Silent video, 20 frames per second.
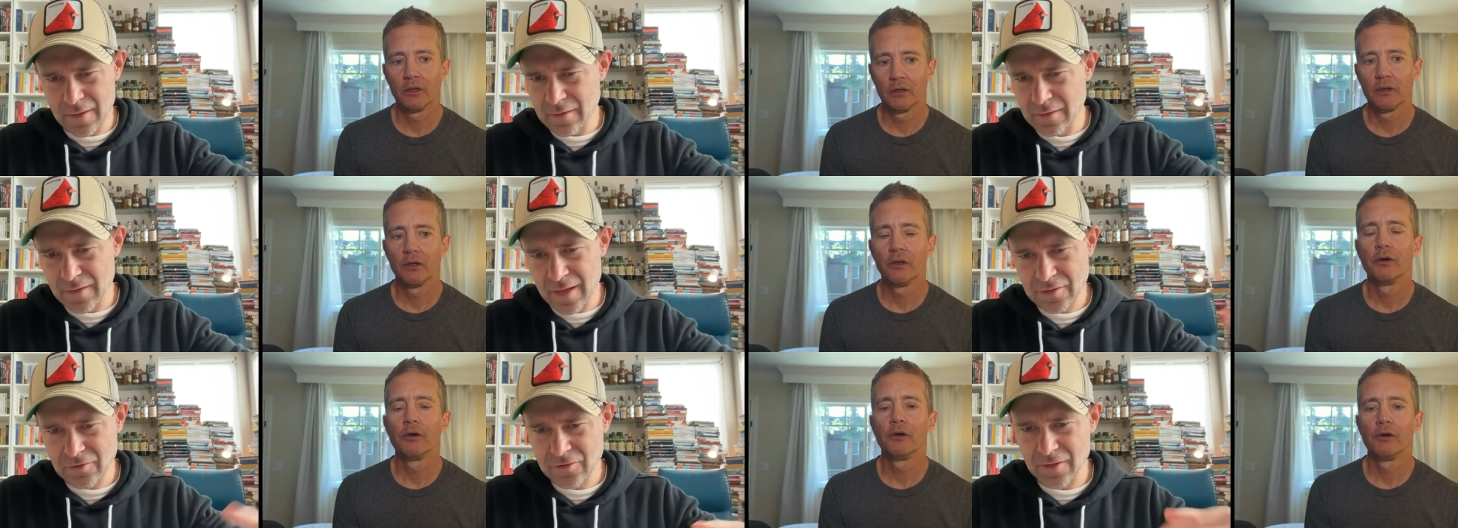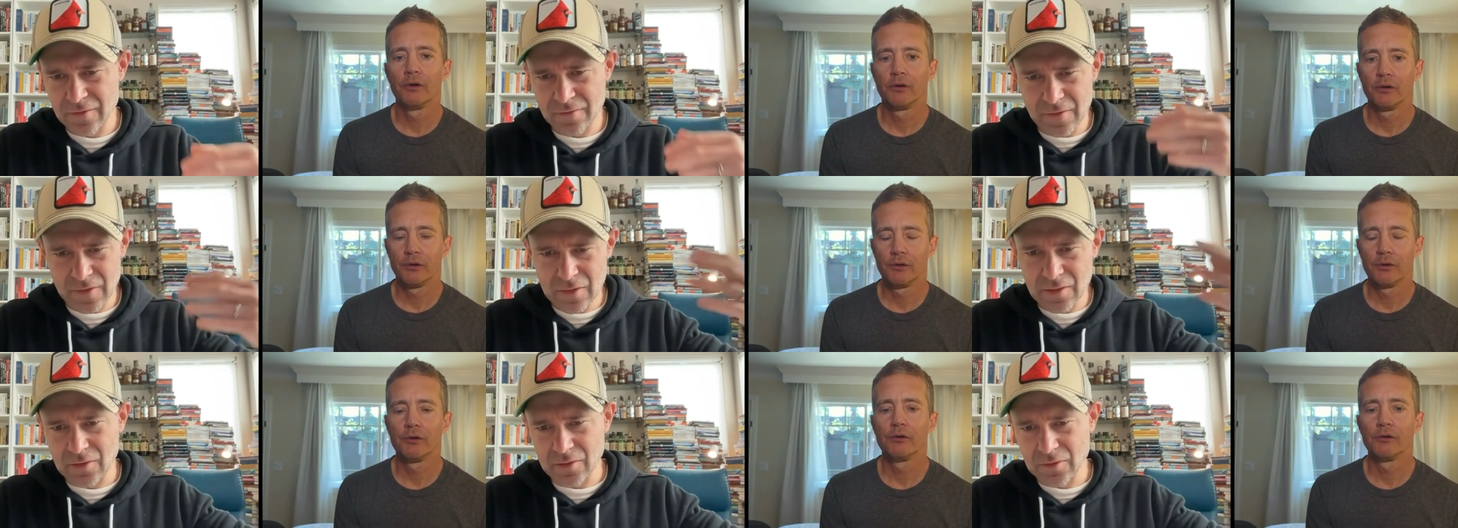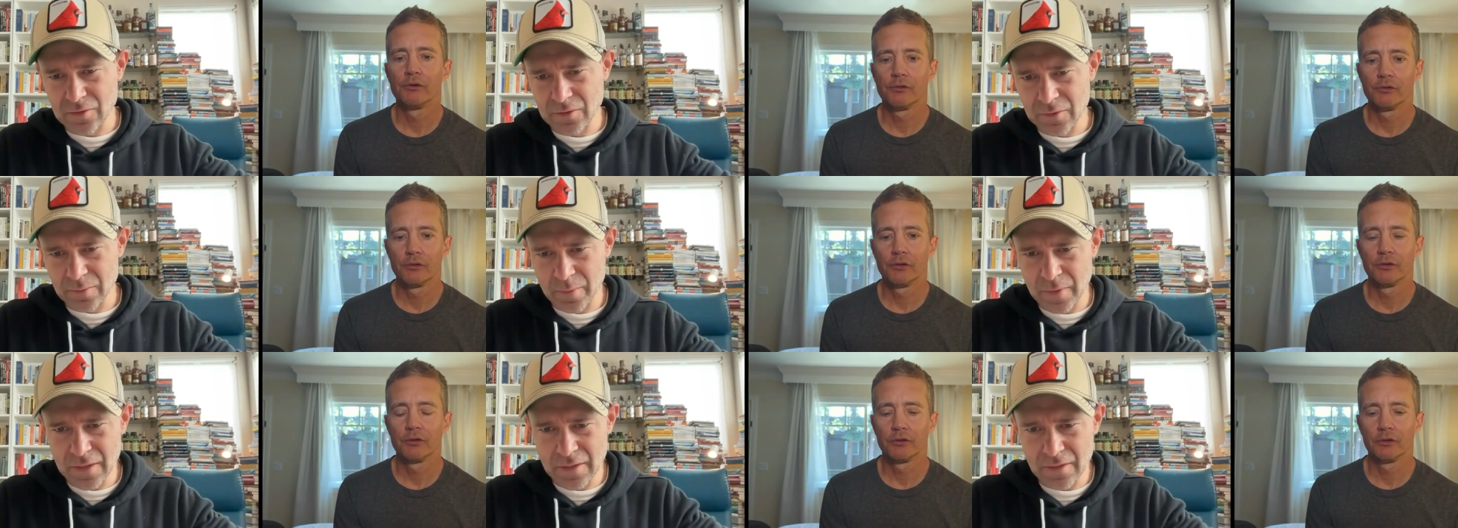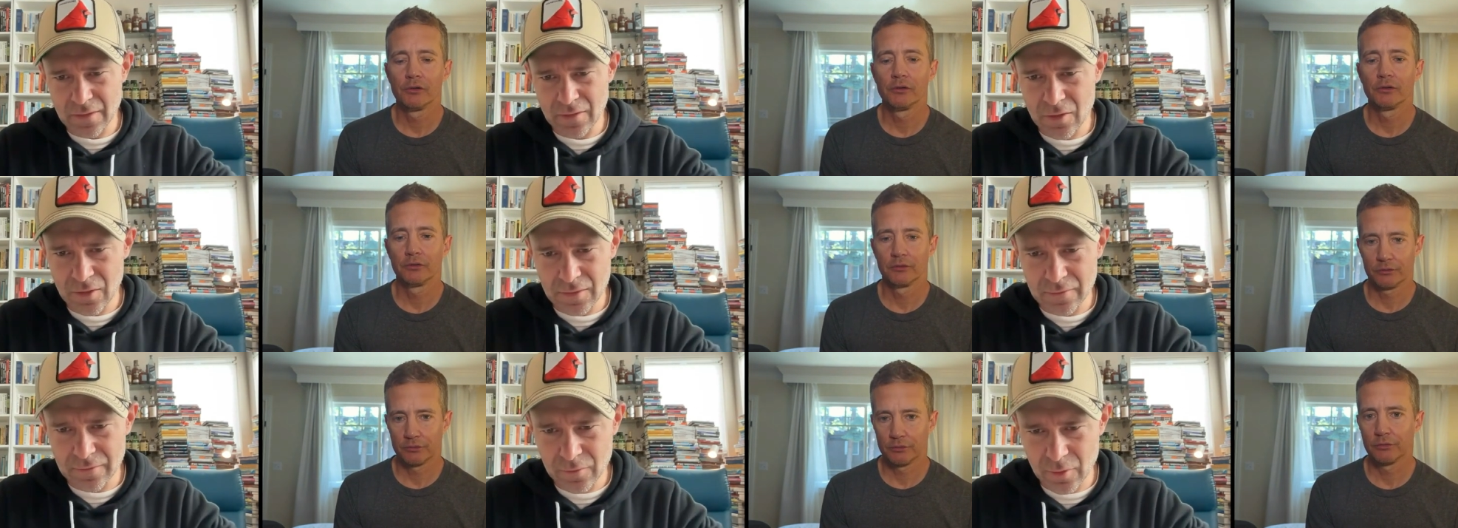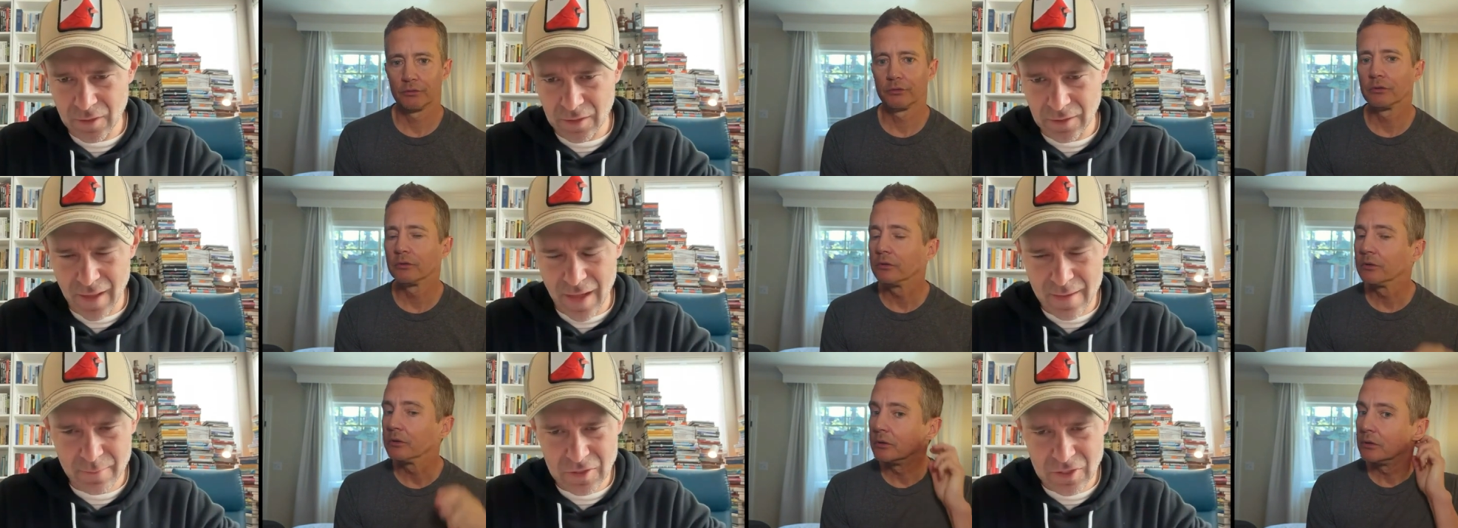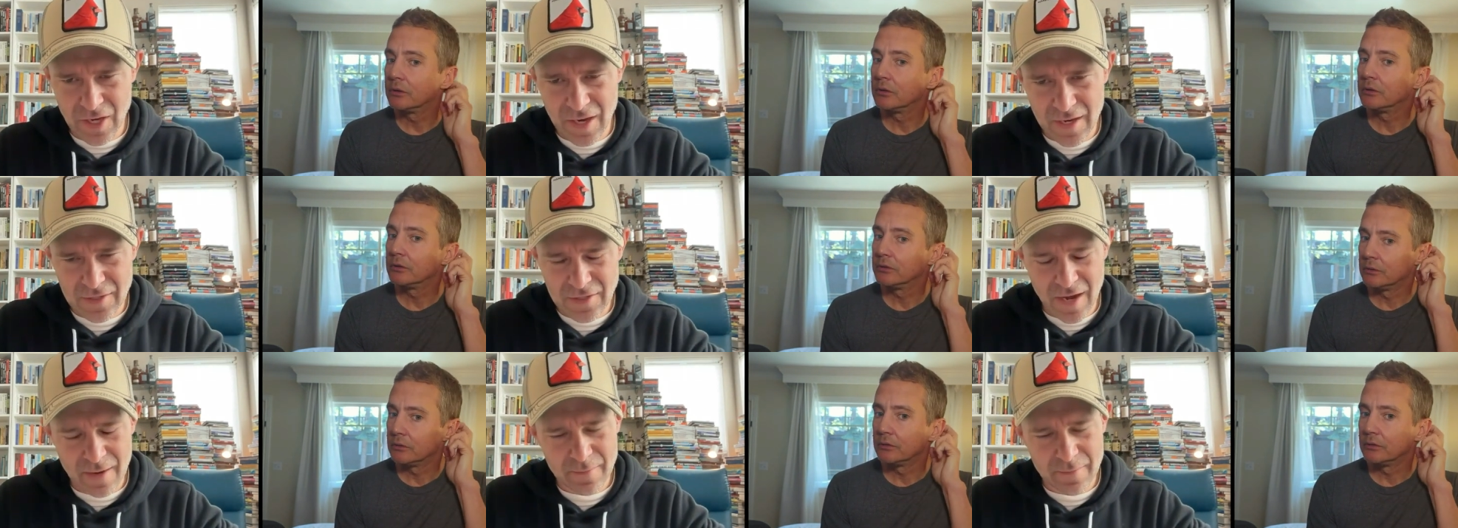Speaker 1: electric vehicles being good for climate change.